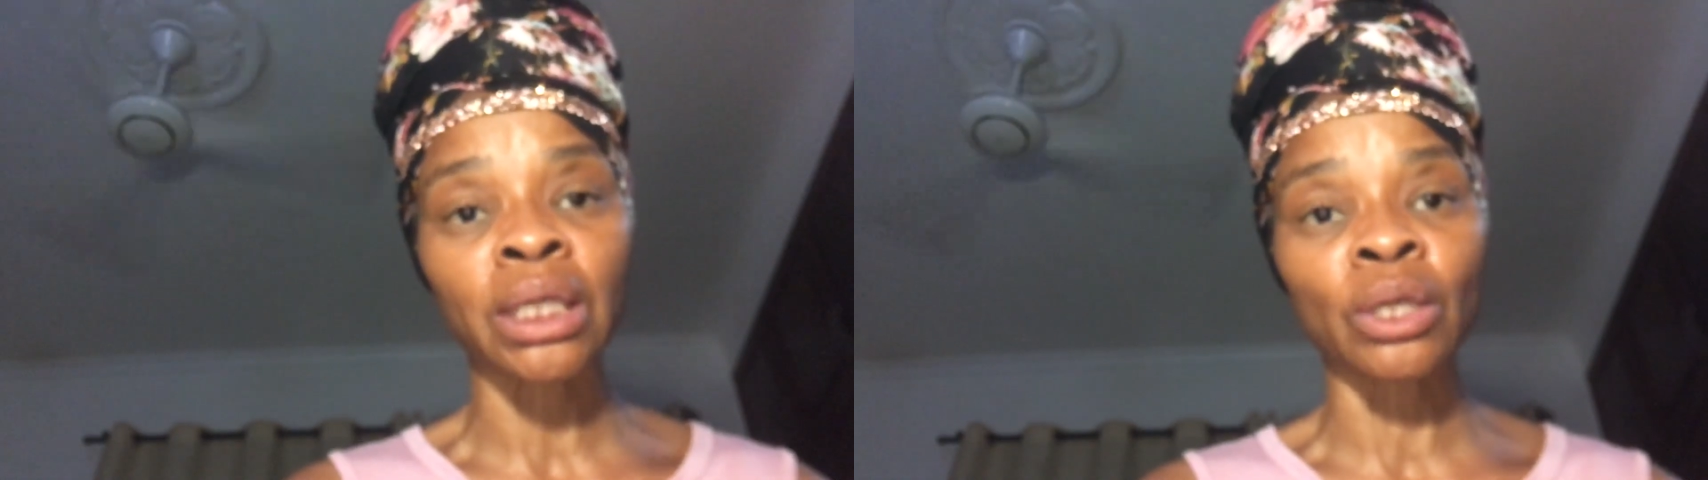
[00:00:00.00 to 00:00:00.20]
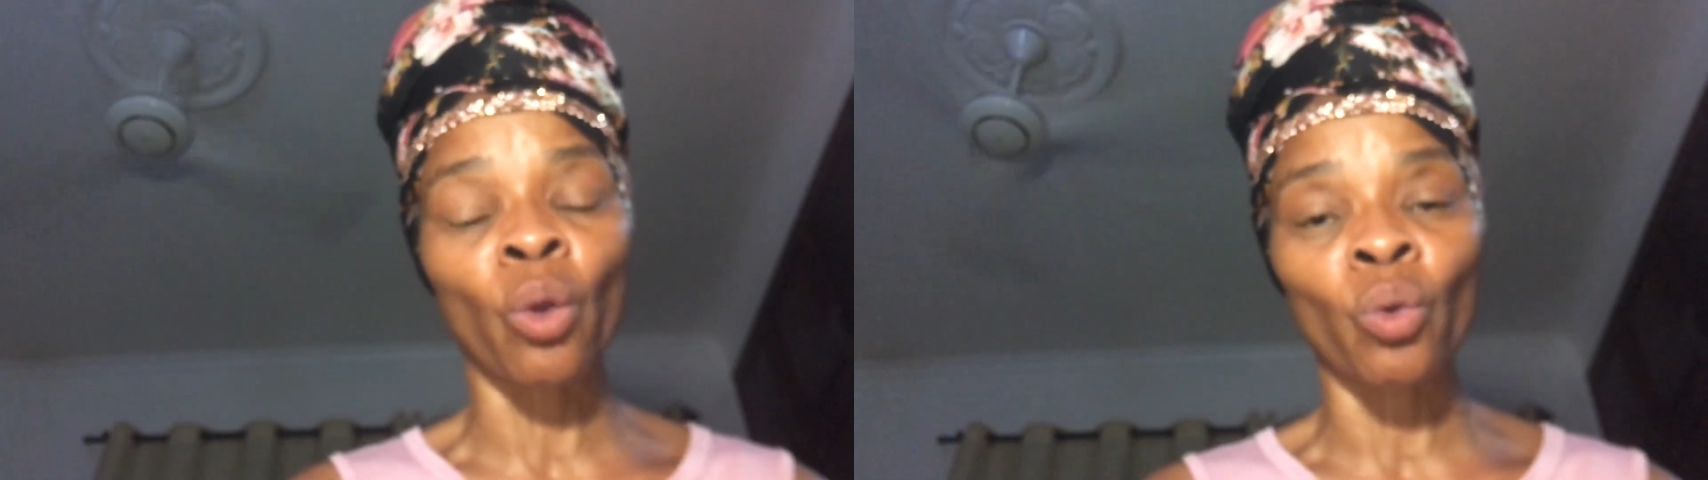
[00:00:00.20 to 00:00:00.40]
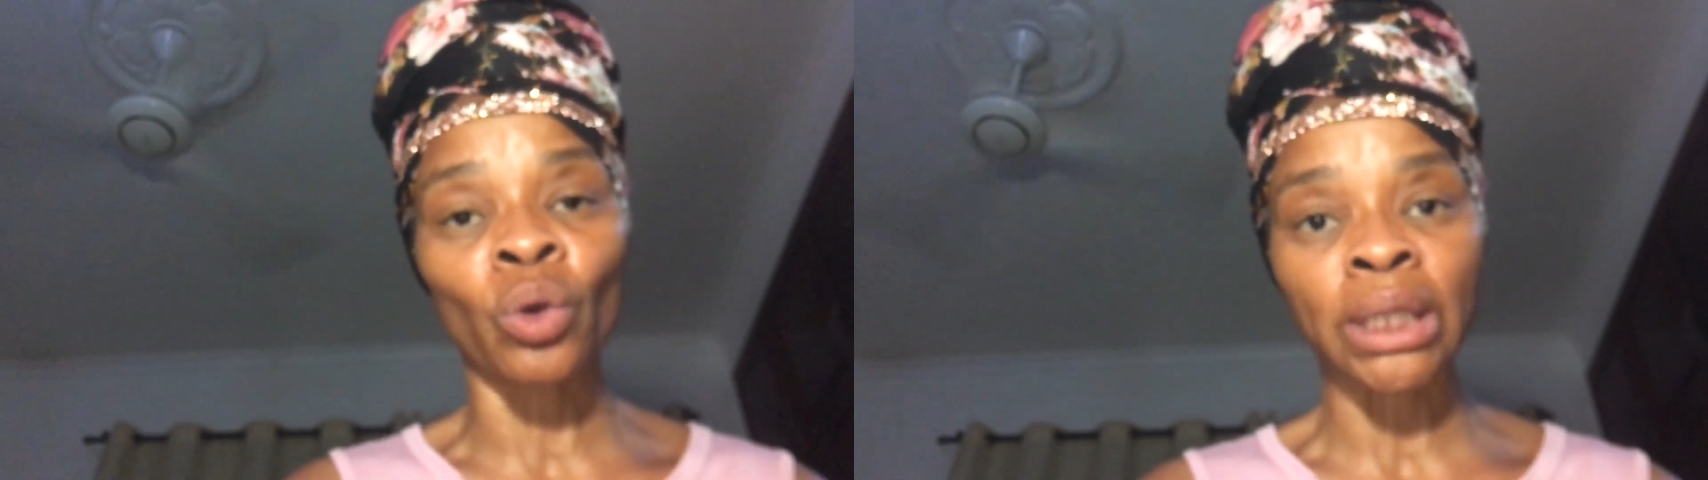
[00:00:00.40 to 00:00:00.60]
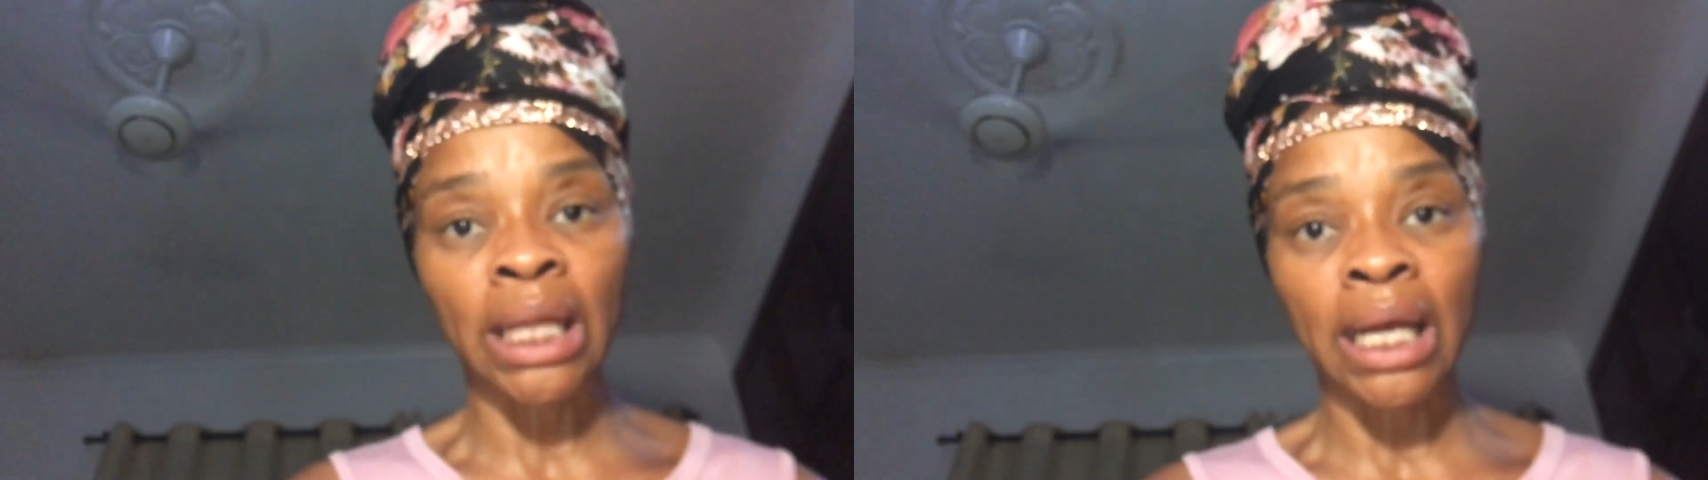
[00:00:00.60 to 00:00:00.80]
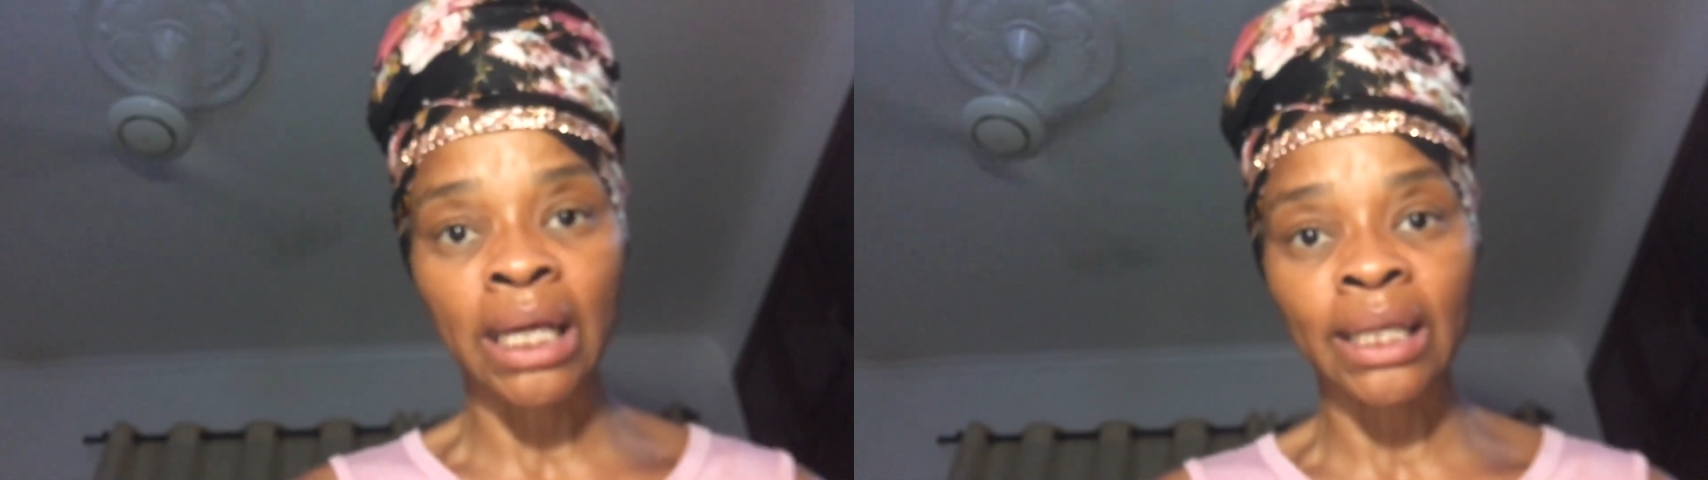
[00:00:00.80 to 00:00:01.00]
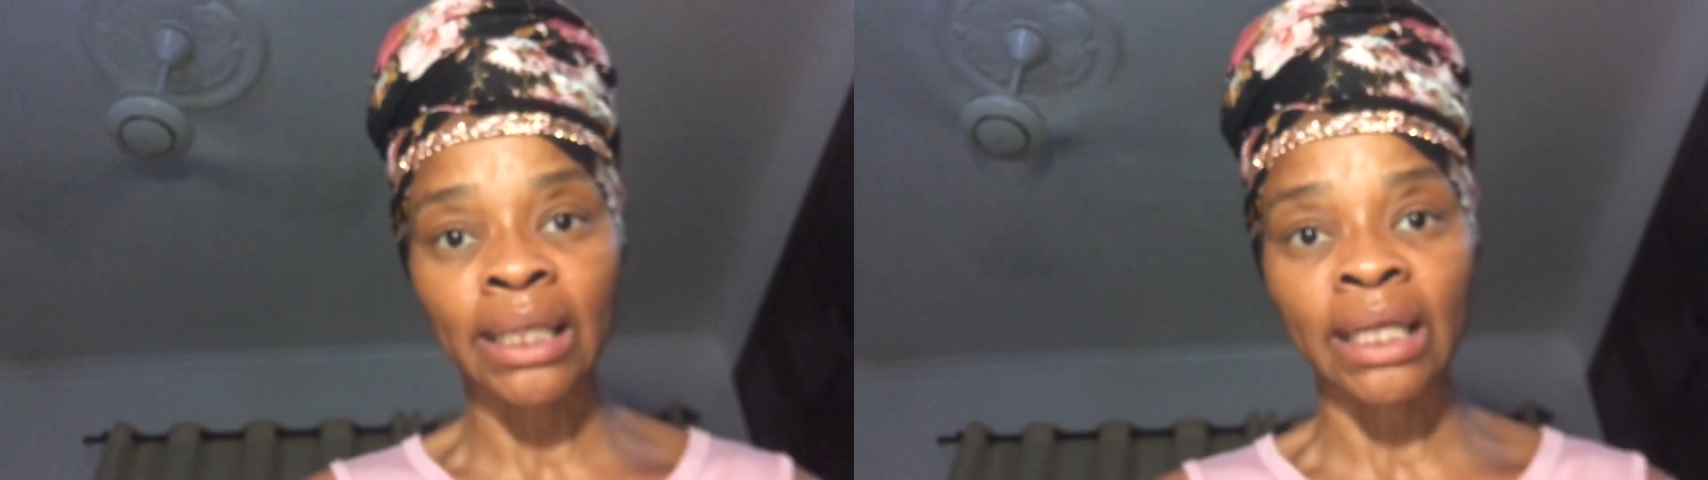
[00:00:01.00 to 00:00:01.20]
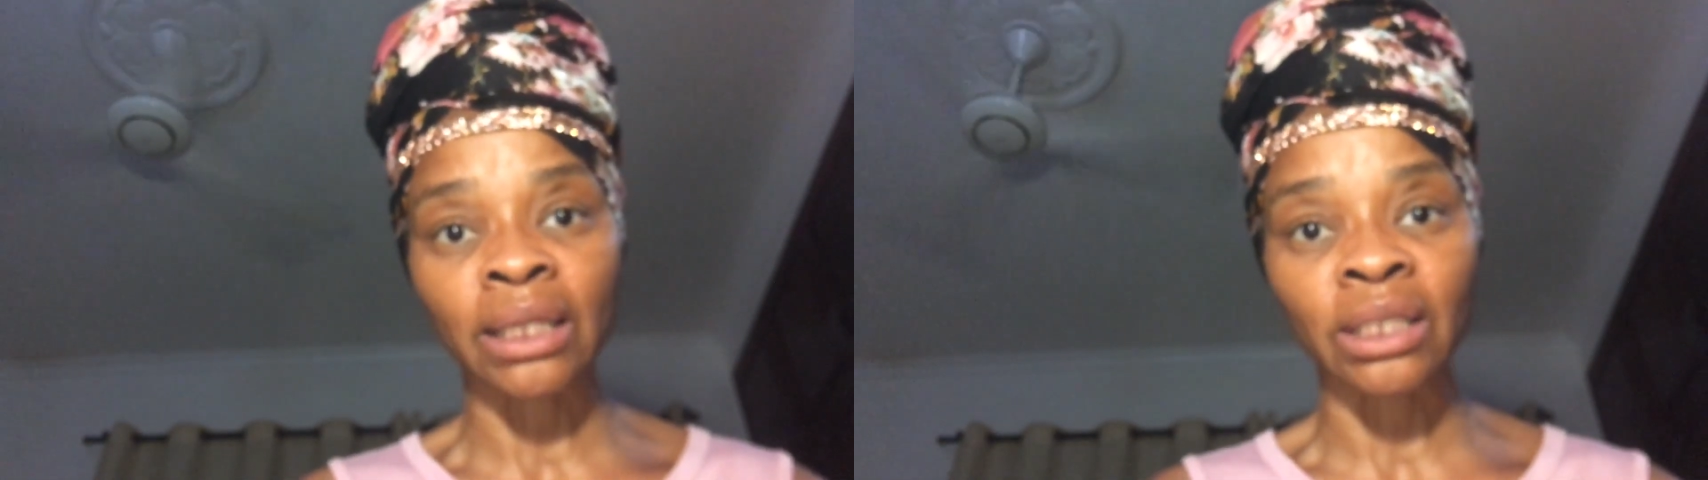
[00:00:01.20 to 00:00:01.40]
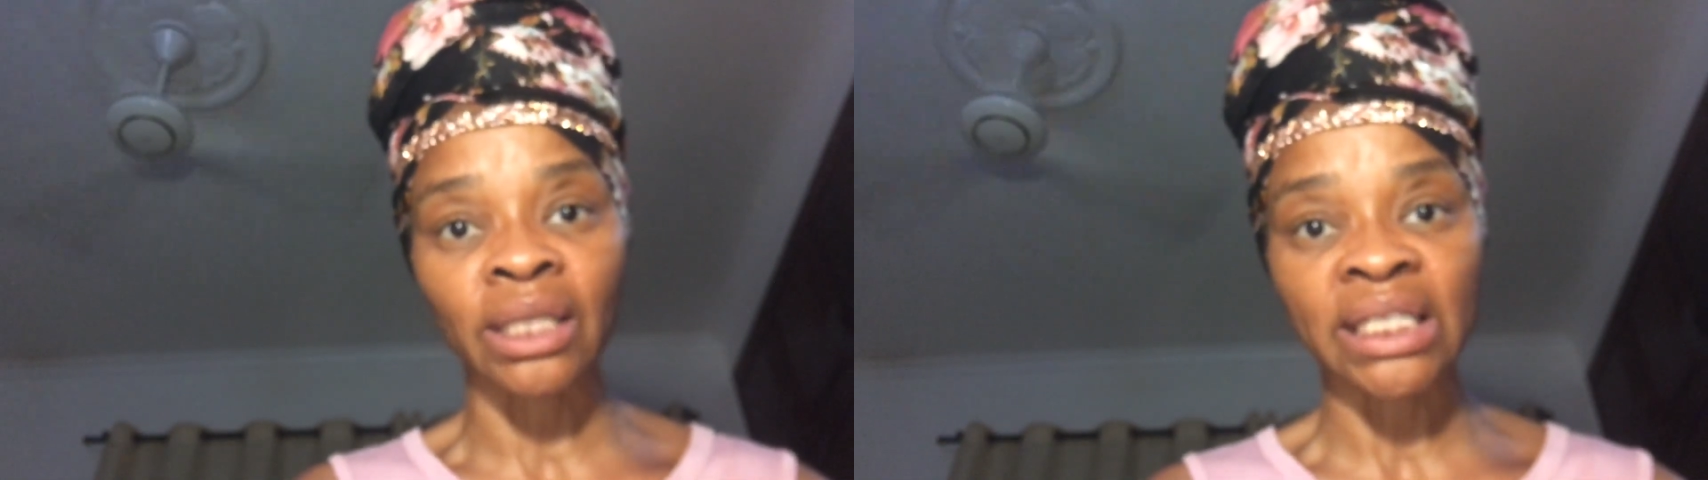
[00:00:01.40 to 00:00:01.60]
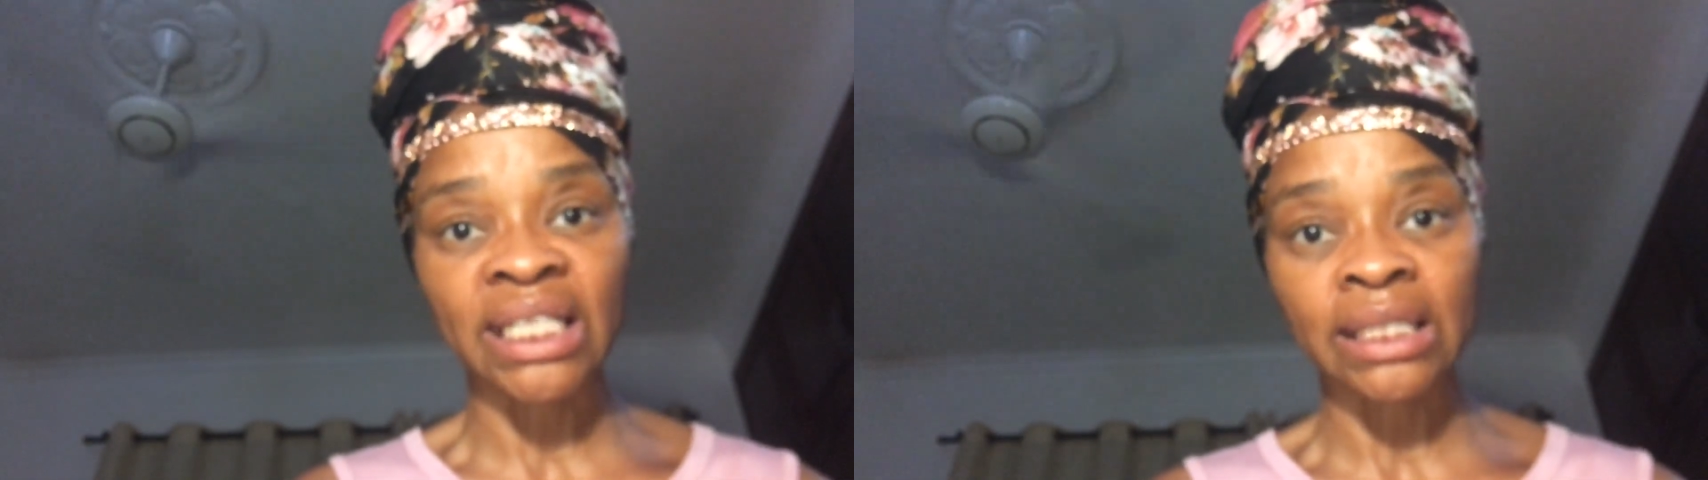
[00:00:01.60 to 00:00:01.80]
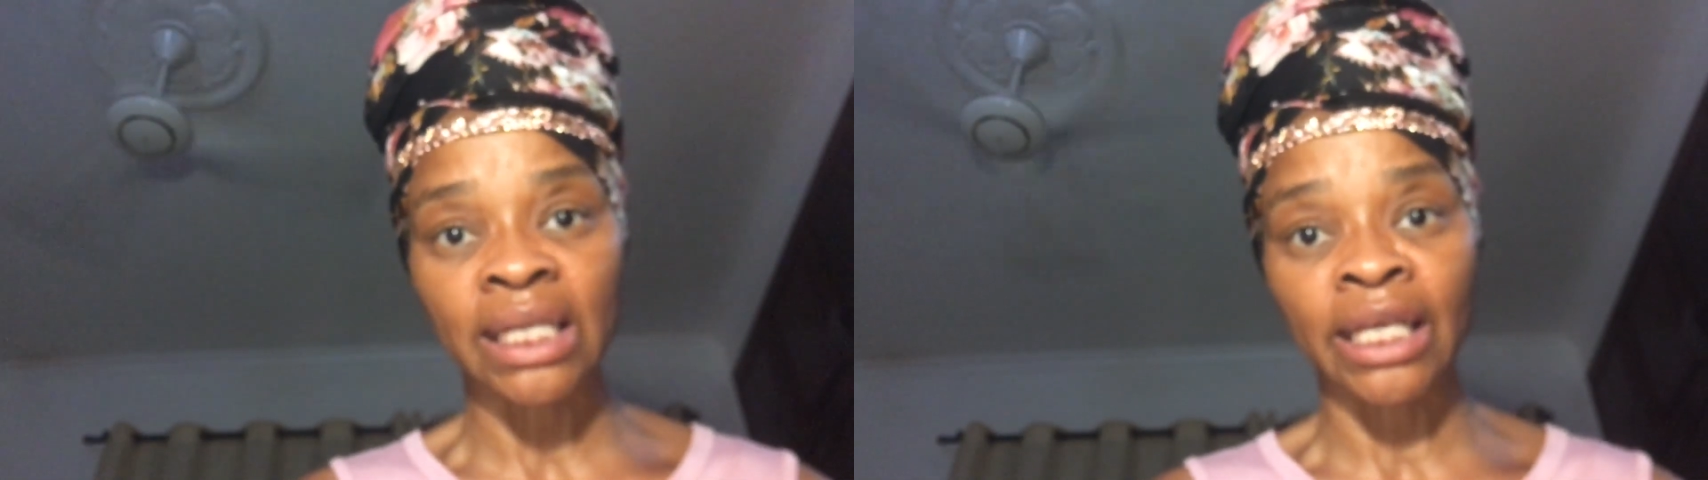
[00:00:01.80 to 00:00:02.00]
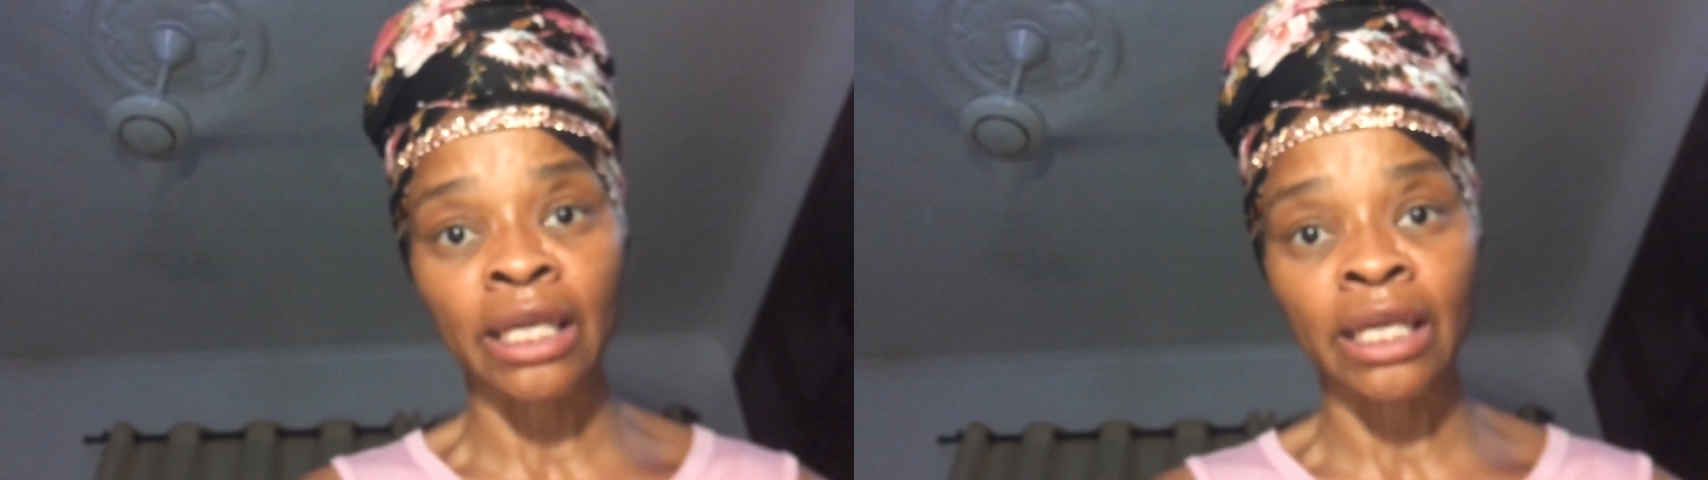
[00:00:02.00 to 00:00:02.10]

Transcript: go online and look at Tanzania